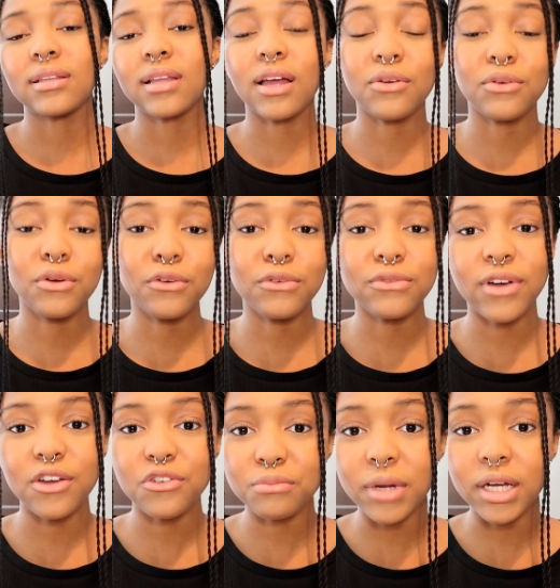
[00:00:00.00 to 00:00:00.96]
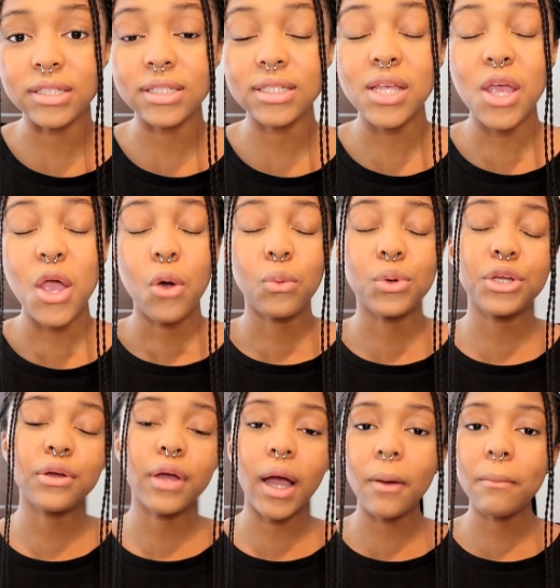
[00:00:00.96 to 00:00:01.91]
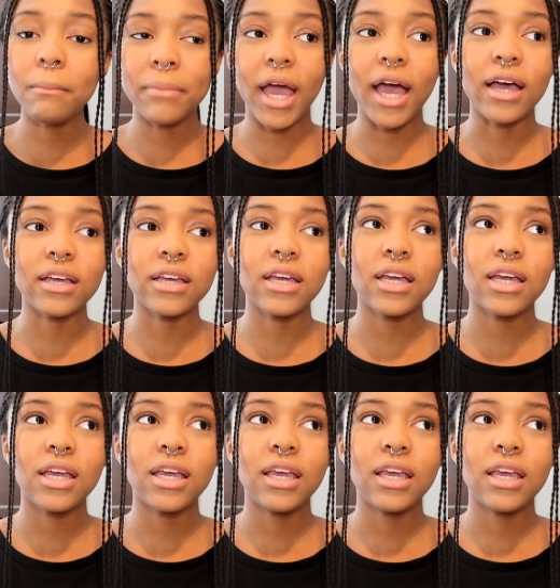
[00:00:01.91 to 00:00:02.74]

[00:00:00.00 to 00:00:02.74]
I don't know, 5 months, when you come back,